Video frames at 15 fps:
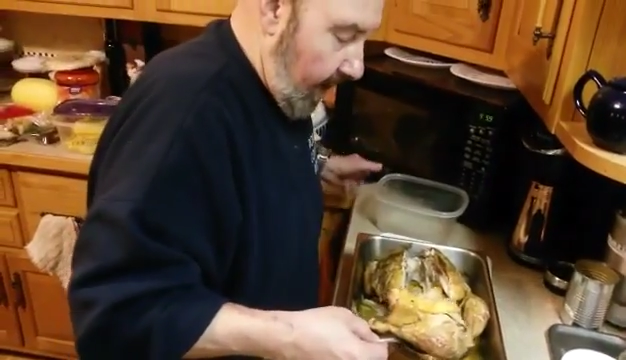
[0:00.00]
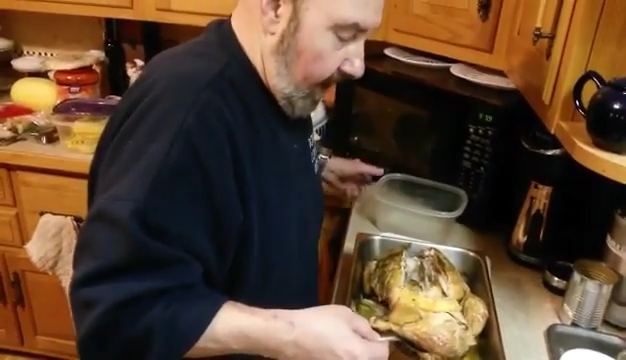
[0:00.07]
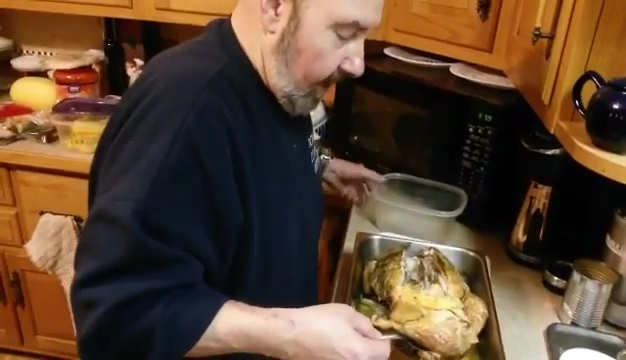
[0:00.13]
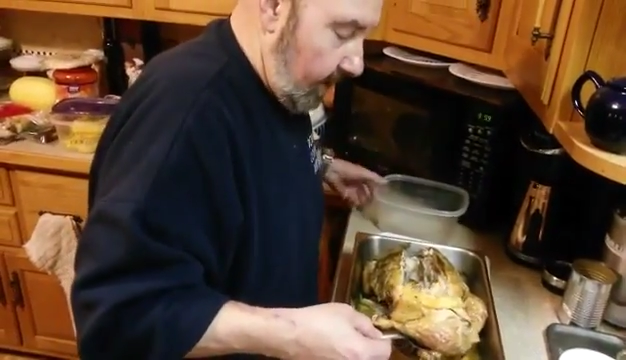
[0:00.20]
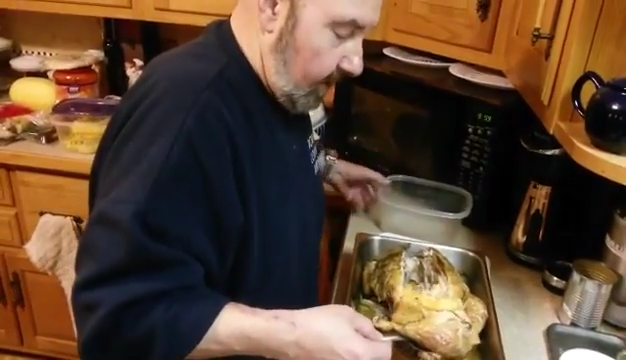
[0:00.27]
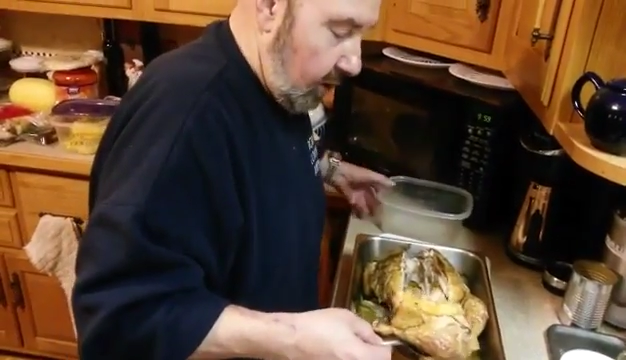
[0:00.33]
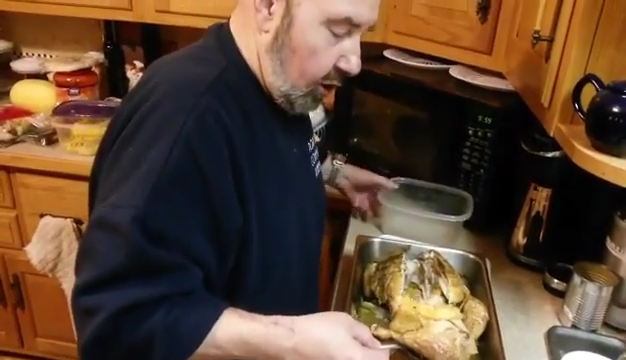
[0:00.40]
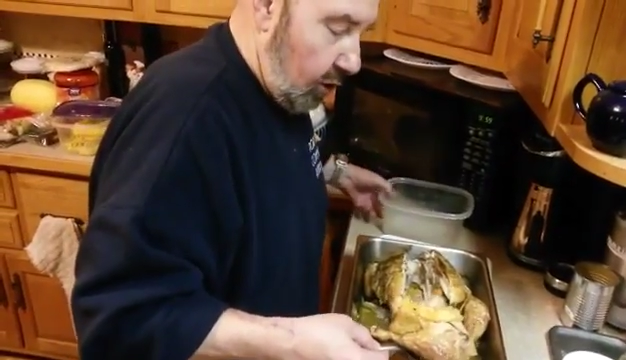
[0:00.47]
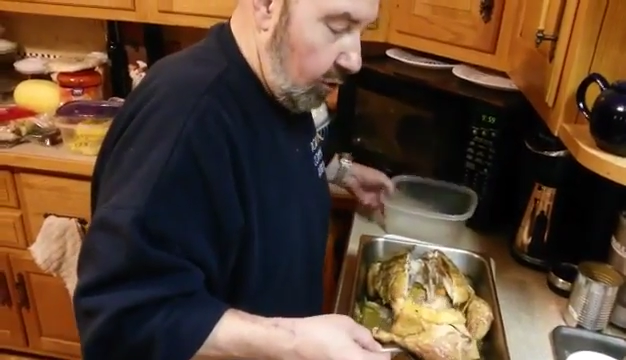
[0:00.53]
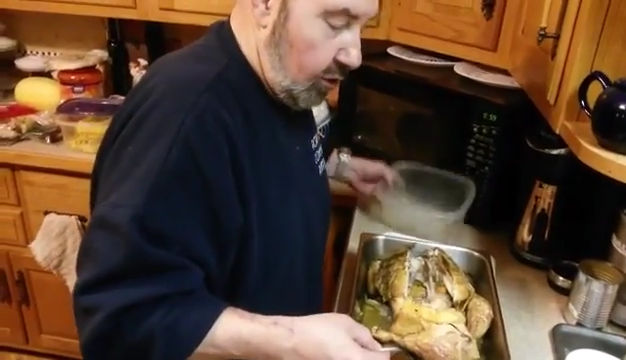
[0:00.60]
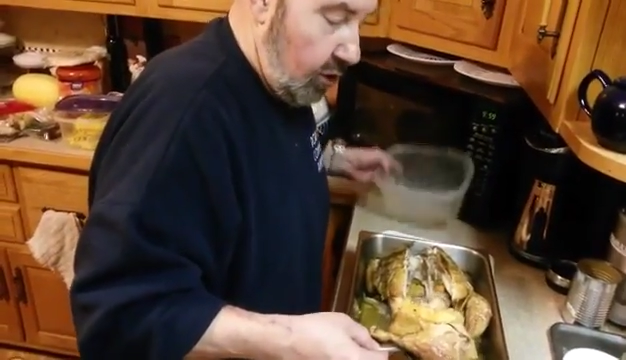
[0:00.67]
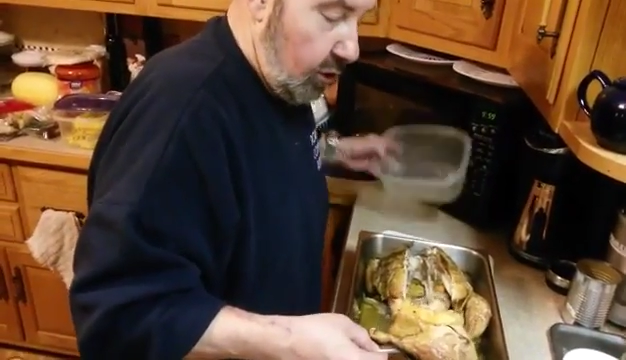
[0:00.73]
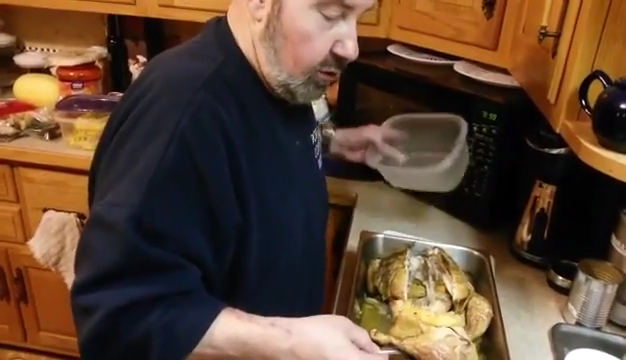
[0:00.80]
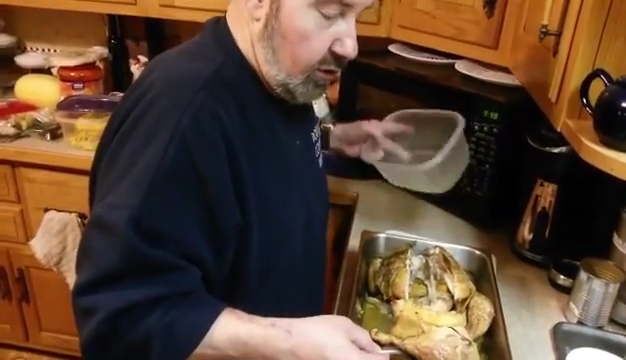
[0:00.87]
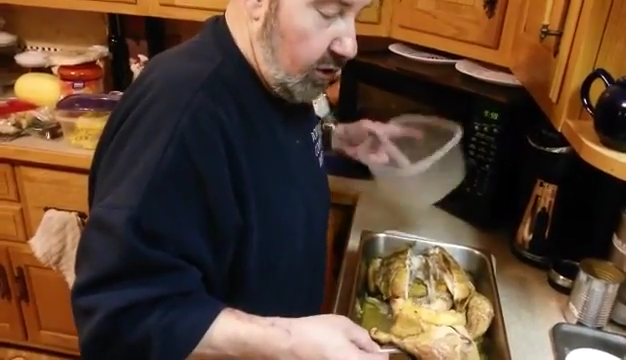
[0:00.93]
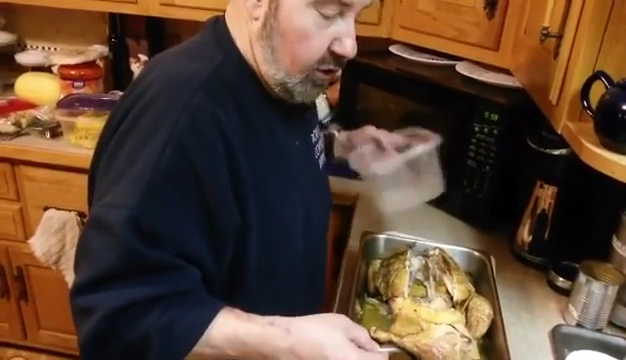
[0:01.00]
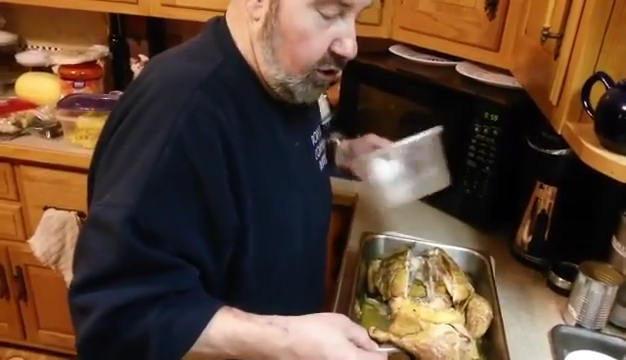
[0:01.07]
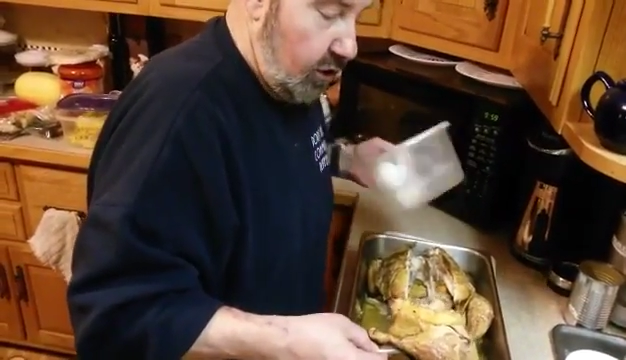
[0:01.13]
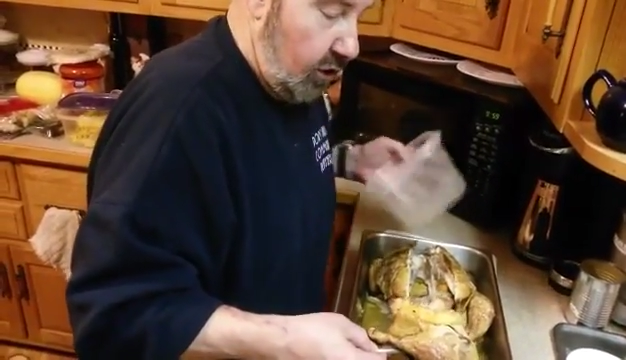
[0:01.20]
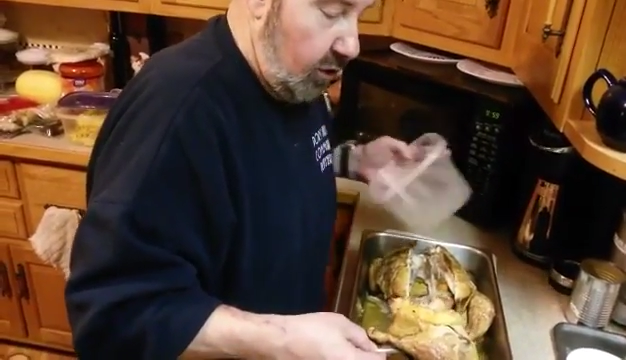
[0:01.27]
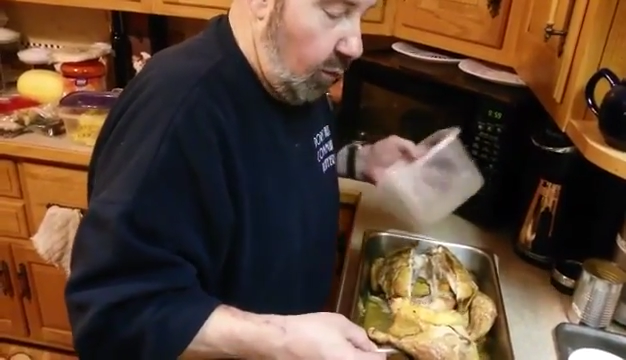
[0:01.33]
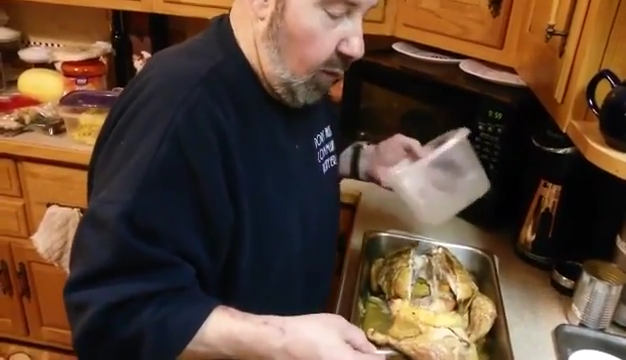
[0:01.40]
and your juices
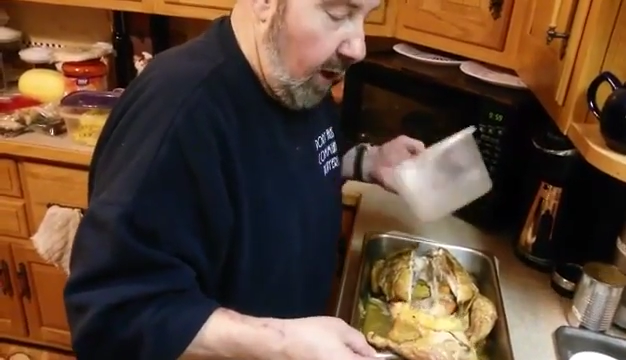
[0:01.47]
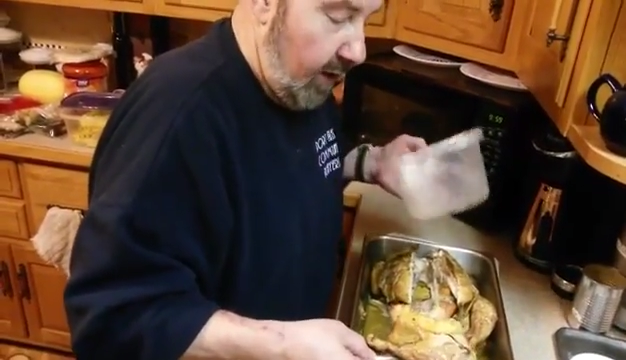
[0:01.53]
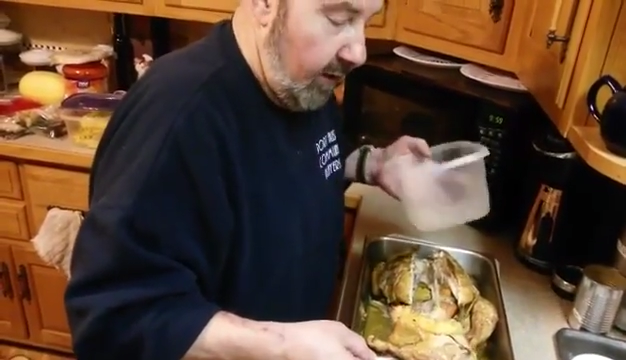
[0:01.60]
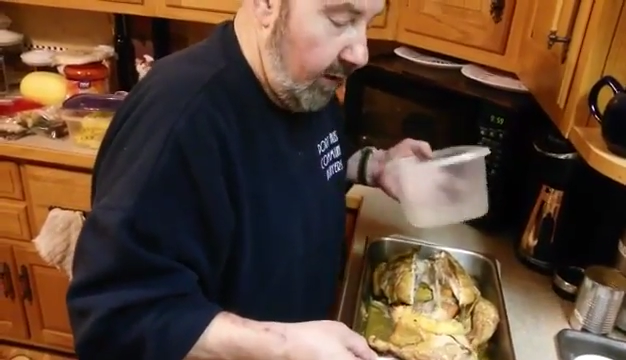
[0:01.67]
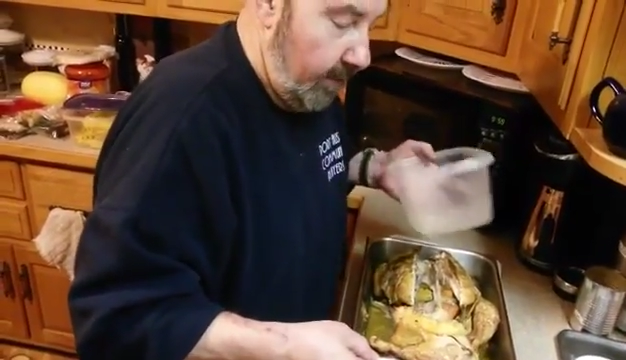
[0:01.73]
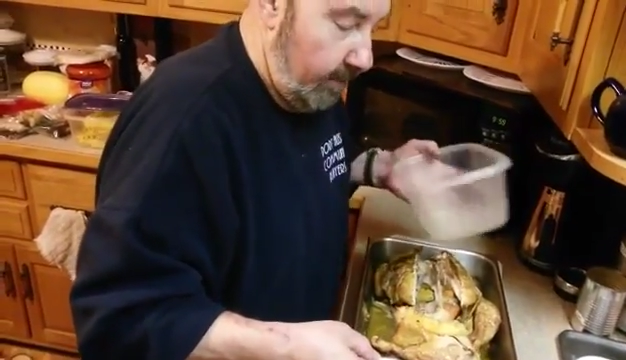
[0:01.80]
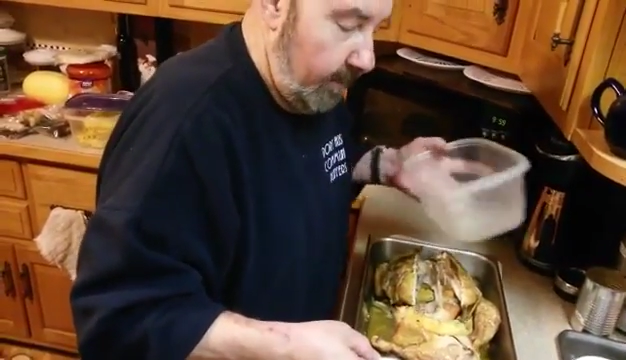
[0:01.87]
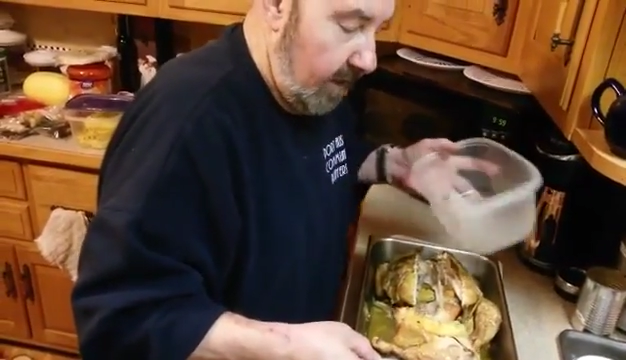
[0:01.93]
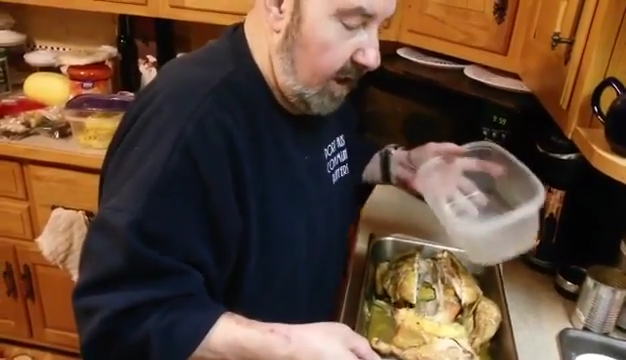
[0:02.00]
should run